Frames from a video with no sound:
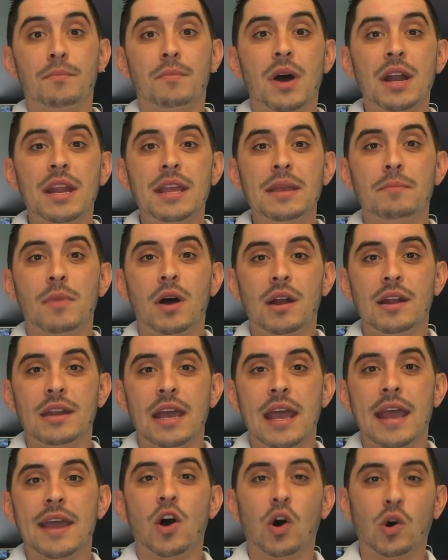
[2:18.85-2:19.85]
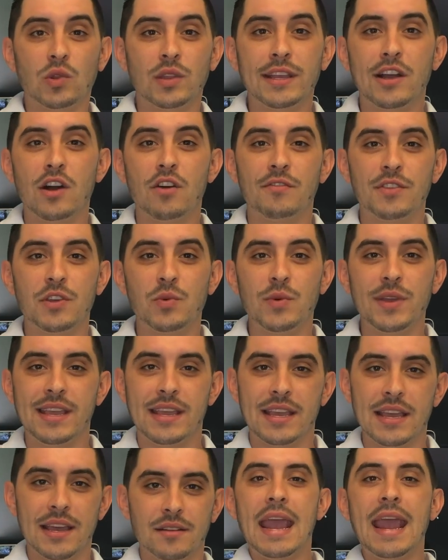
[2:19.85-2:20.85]
Money Monday, holding over the
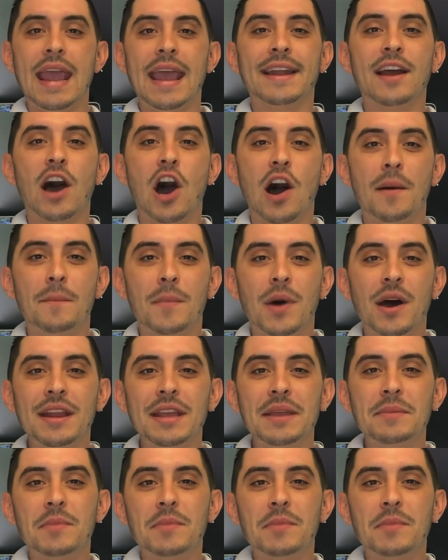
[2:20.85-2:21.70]
weekend. And on Money